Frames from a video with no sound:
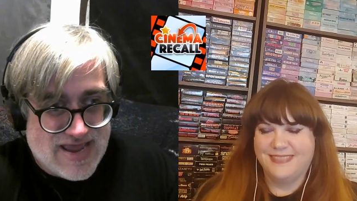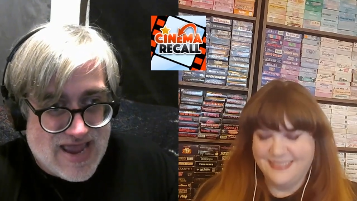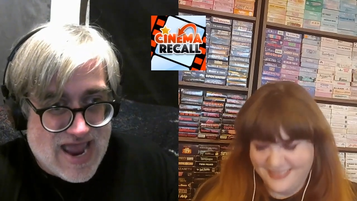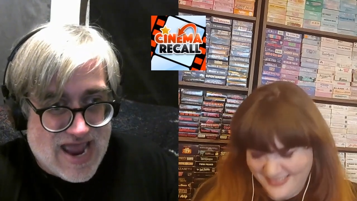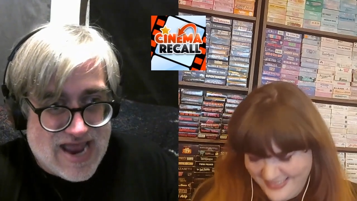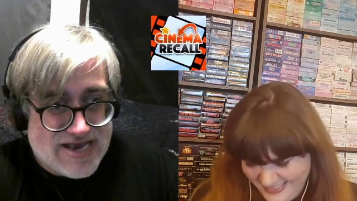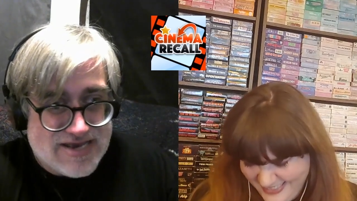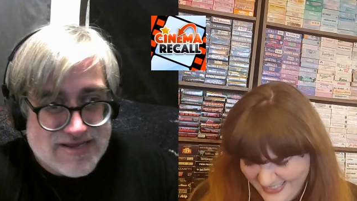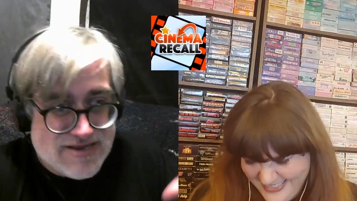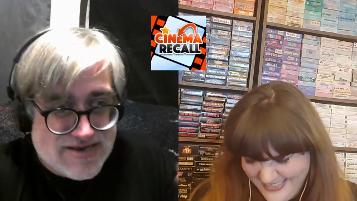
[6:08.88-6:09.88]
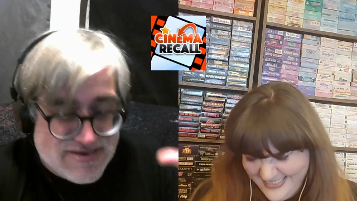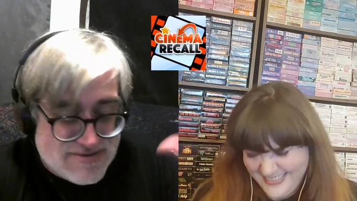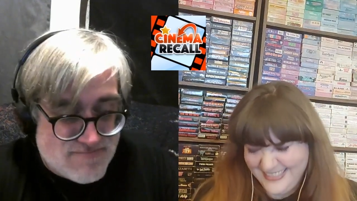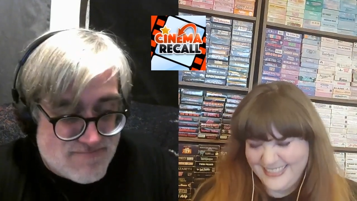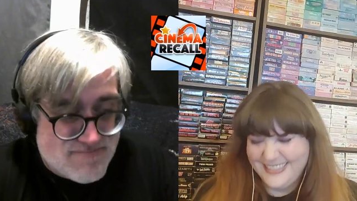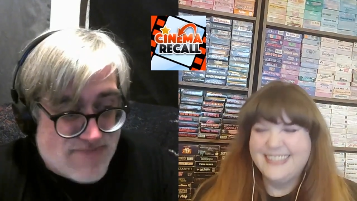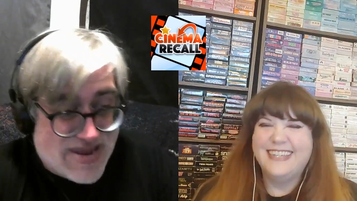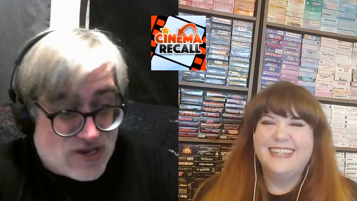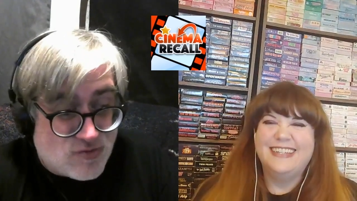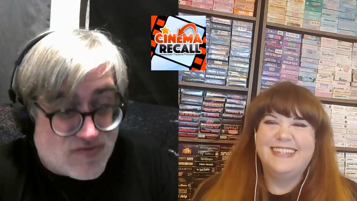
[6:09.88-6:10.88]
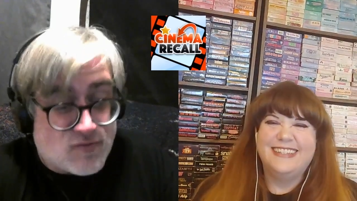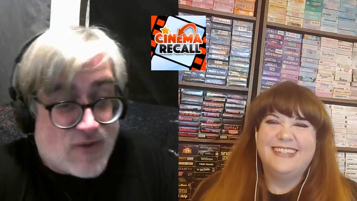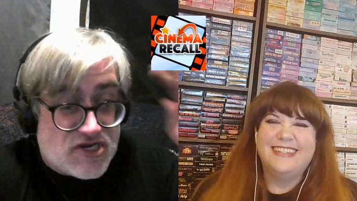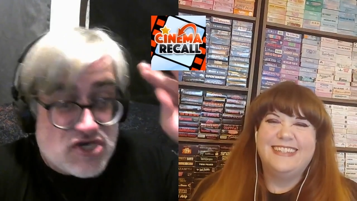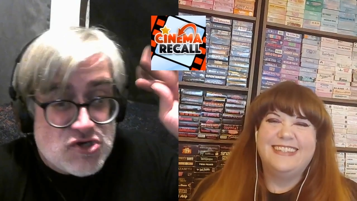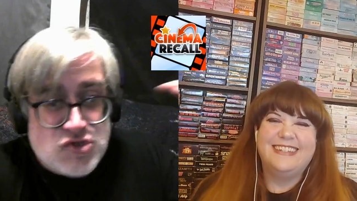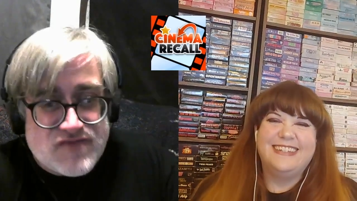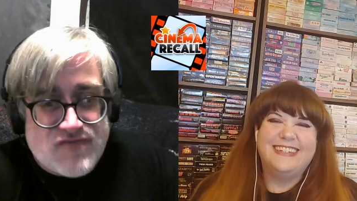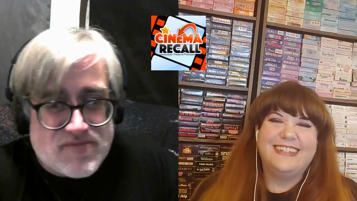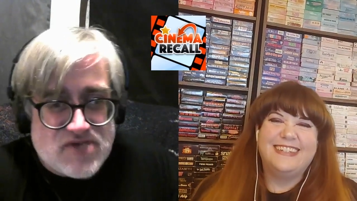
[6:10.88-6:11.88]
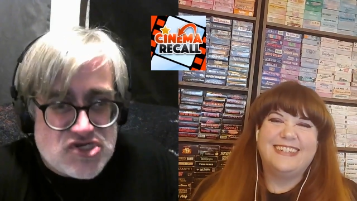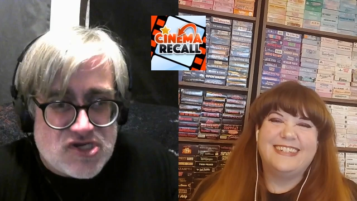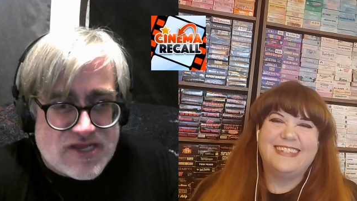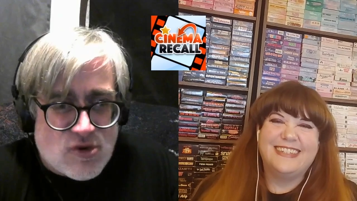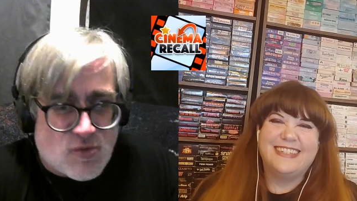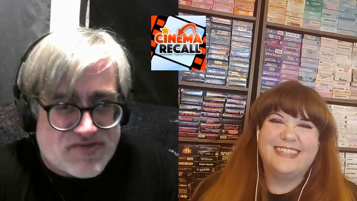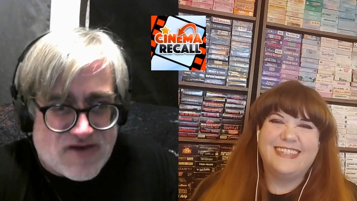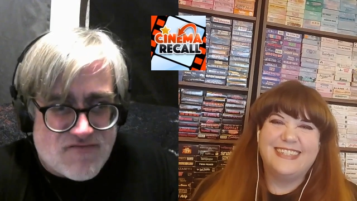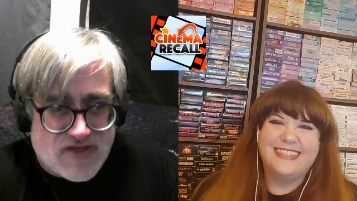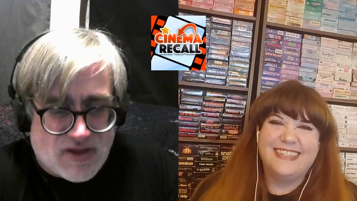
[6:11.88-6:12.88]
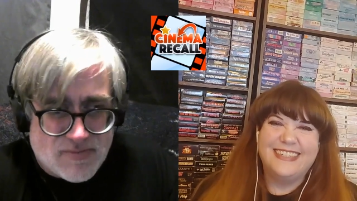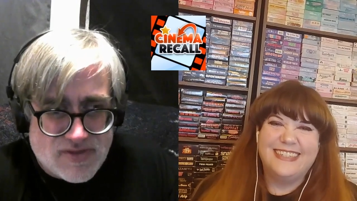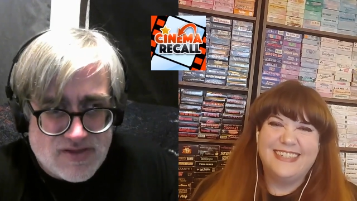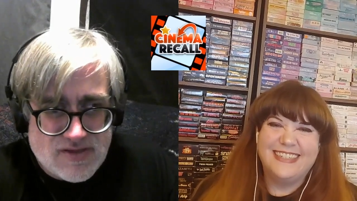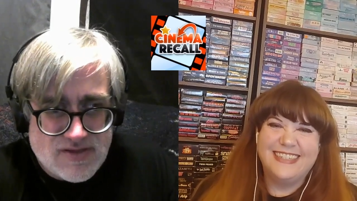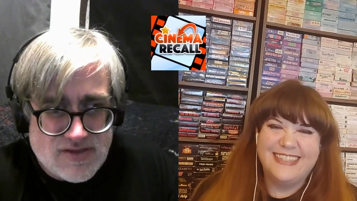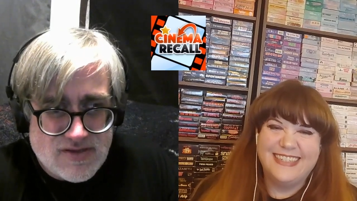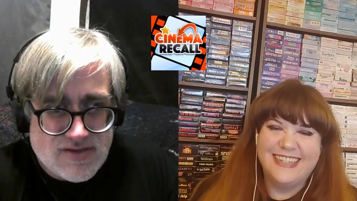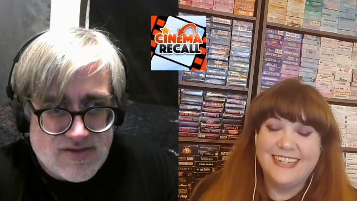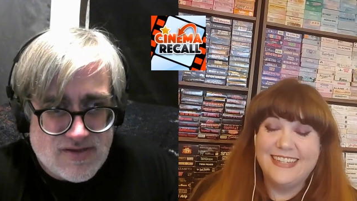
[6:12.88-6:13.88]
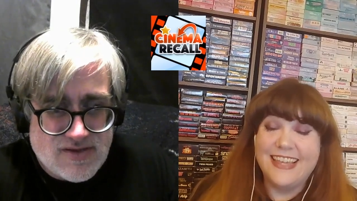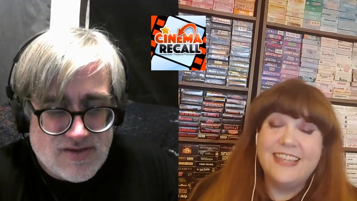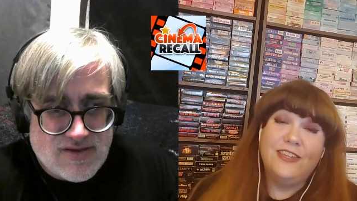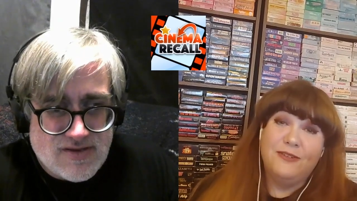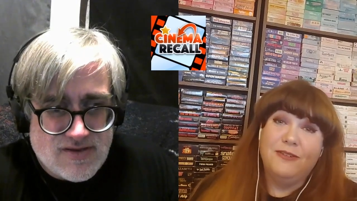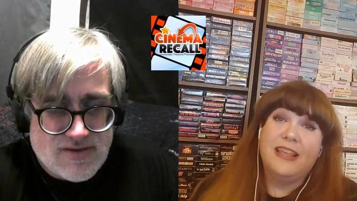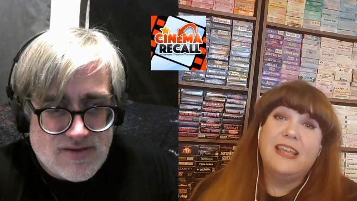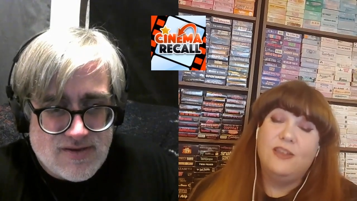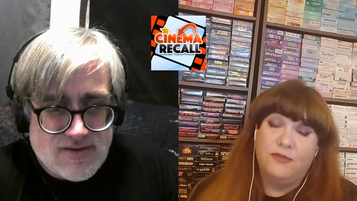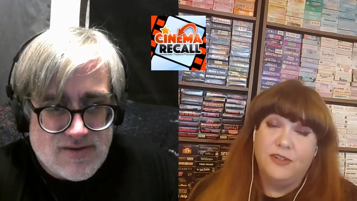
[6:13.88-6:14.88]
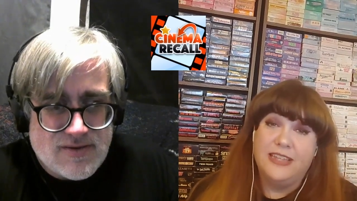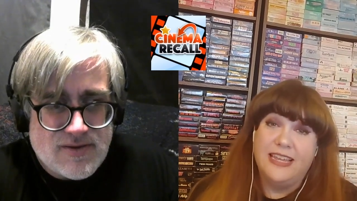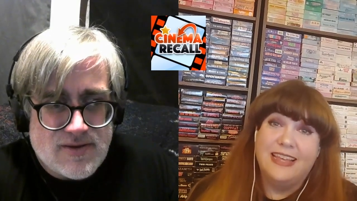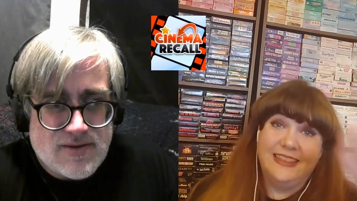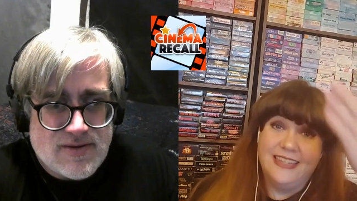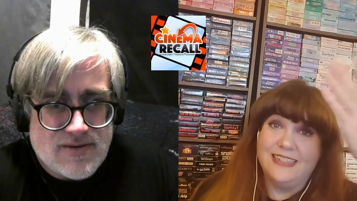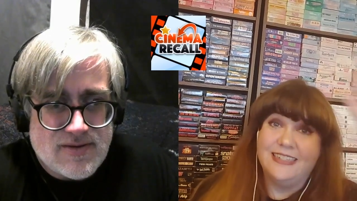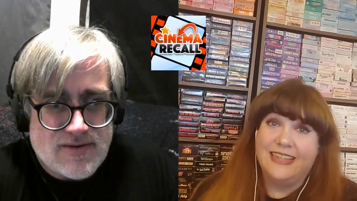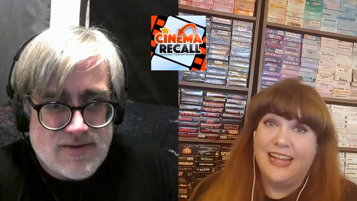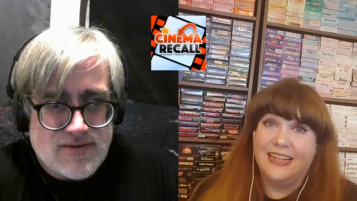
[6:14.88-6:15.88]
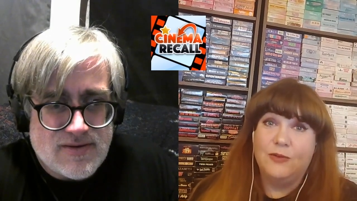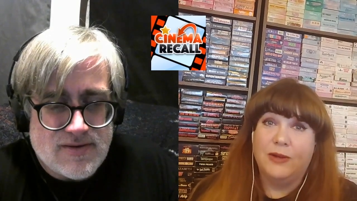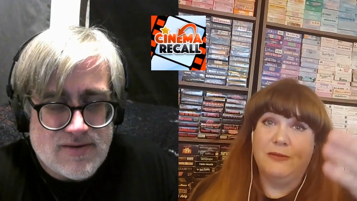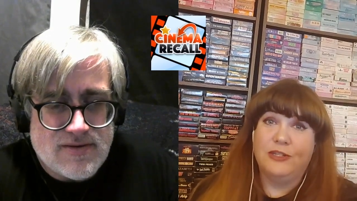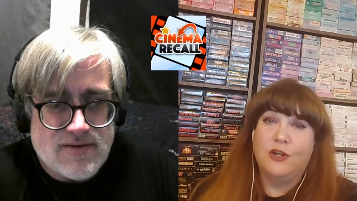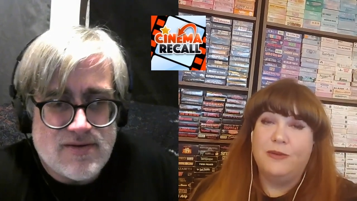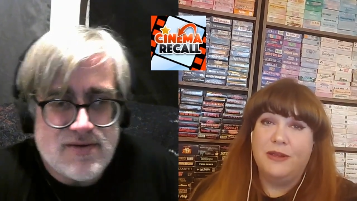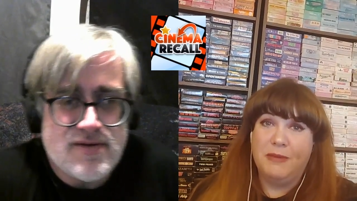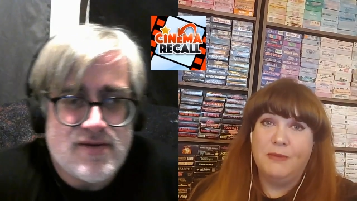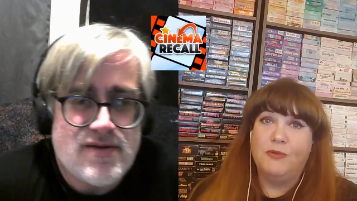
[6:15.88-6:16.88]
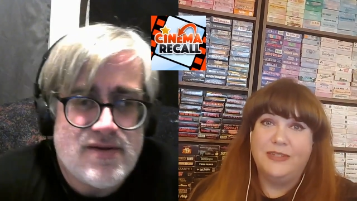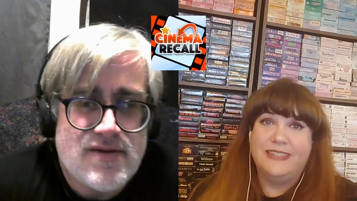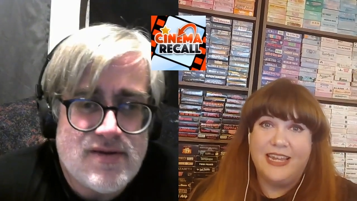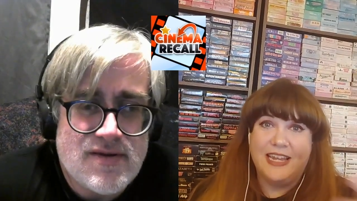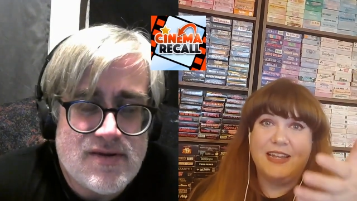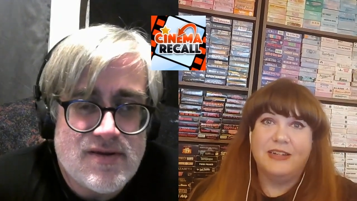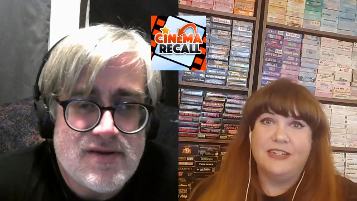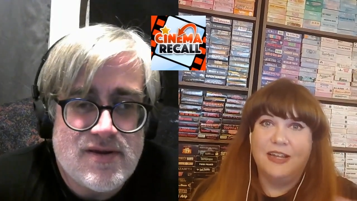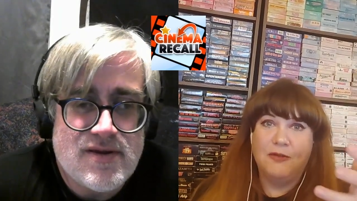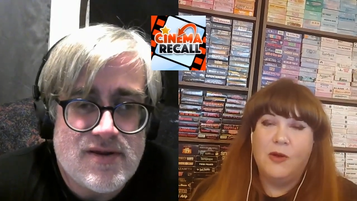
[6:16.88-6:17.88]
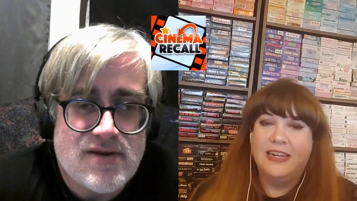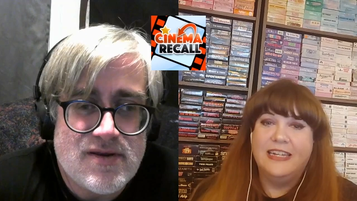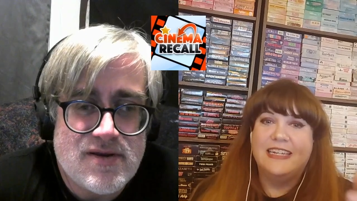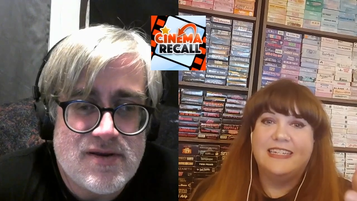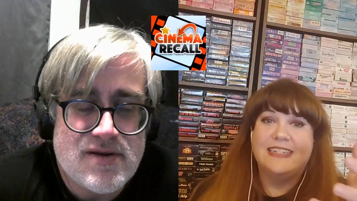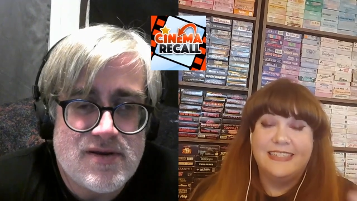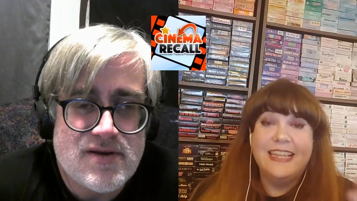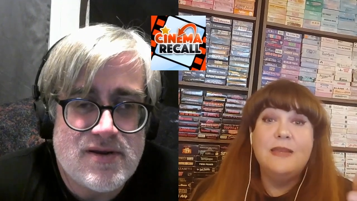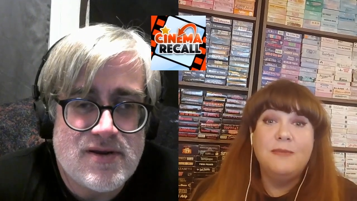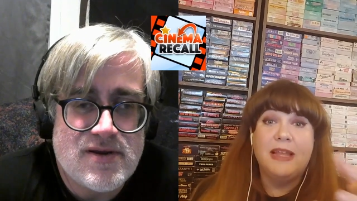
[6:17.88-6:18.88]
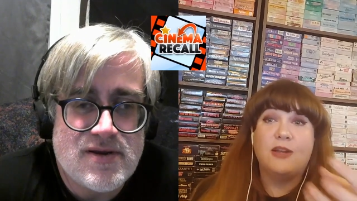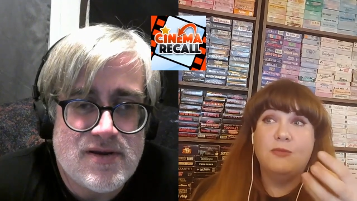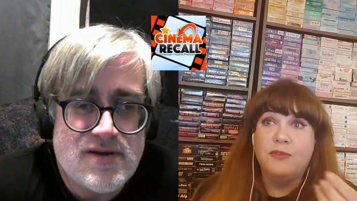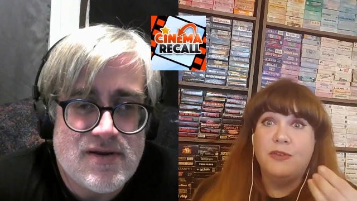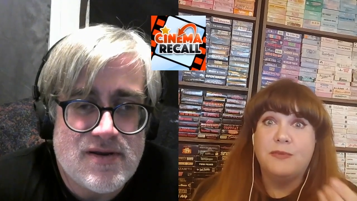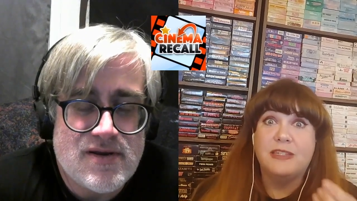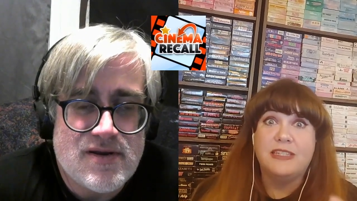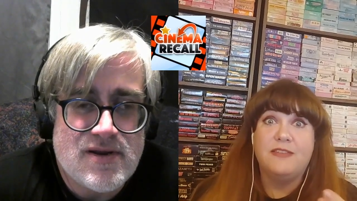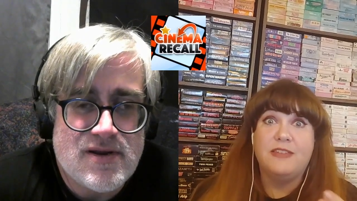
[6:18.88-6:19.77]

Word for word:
Speaker 1: and made it look this way. Did you shoot this film digitally or was this on film?
Speaker 2: Thank you. Thank you for saying that. That's exactly what I was hoping people would say. I wanted it to seem like a movie from the